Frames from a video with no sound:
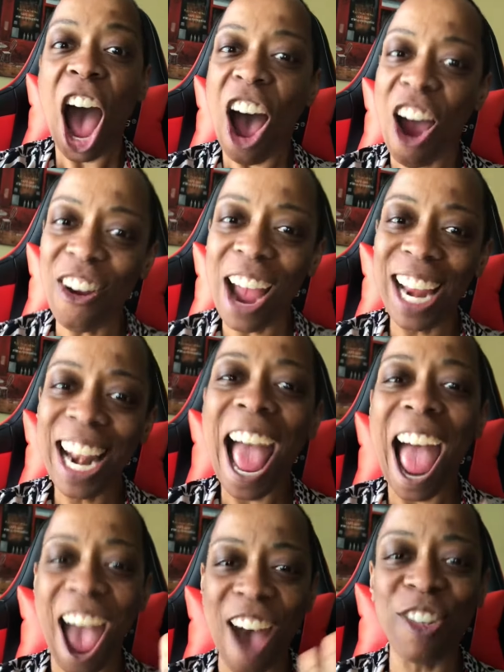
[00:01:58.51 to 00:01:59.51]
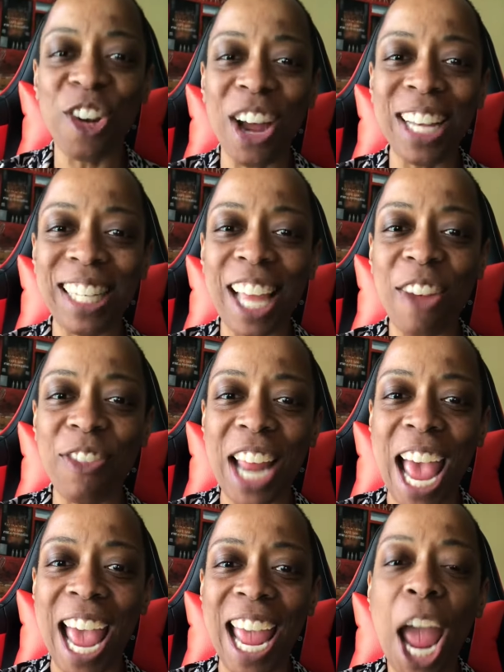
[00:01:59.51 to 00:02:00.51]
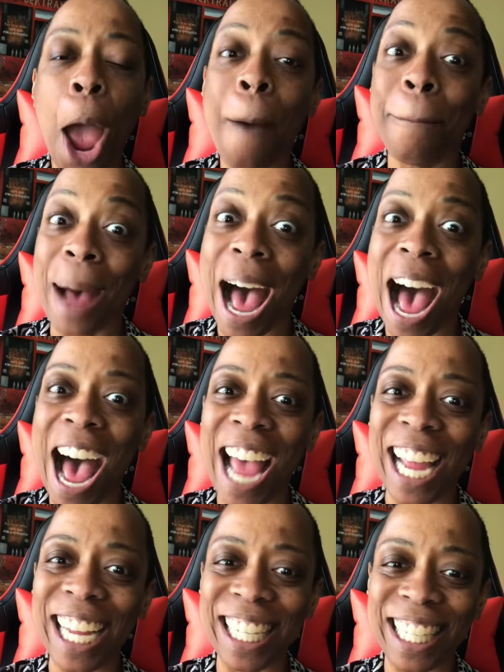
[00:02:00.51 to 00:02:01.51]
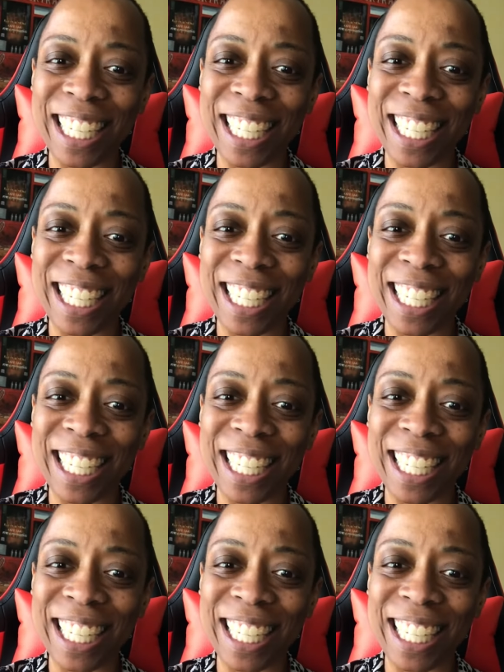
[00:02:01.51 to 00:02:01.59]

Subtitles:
All right, have a great, safe day. Bye.